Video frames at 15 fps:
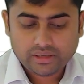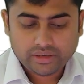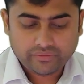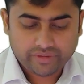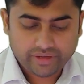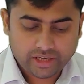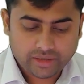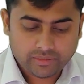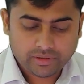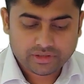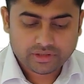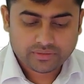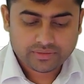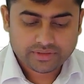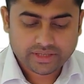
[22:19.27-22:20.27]
Variables
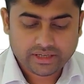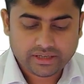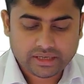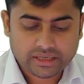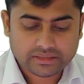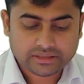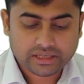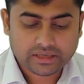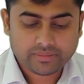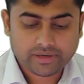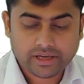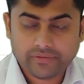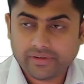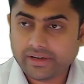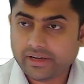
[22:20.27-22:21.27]
of string class are
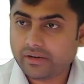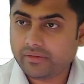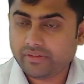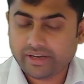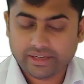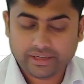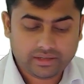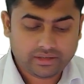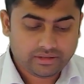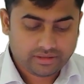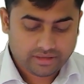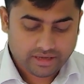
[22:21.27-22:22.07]
private and final,